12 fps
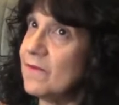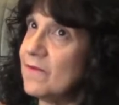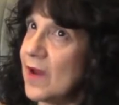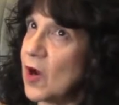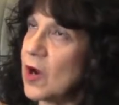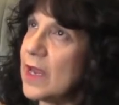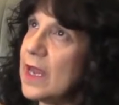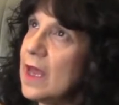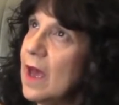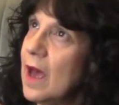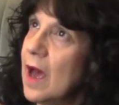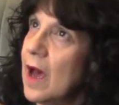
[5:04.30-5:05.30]
very
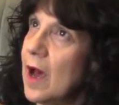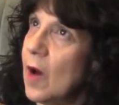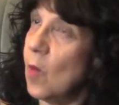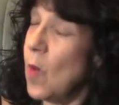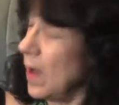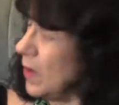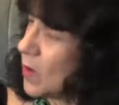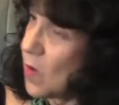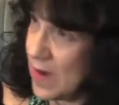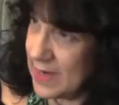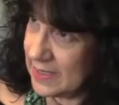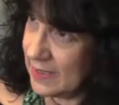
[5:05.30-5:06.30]
well
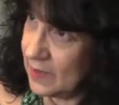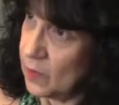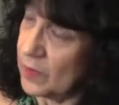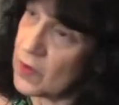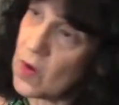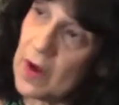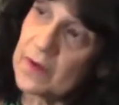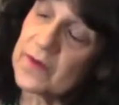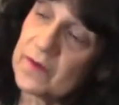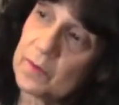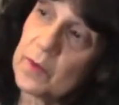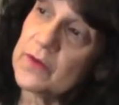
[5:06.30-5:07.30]
acquainted with the cost
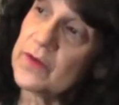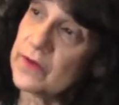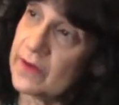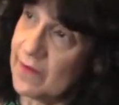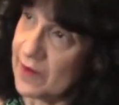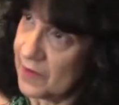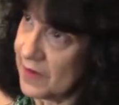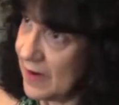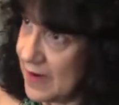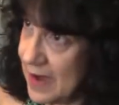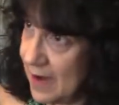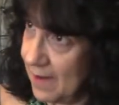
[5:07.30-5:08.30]
of emergency
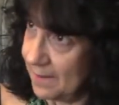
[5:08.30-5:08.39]
veterinary care.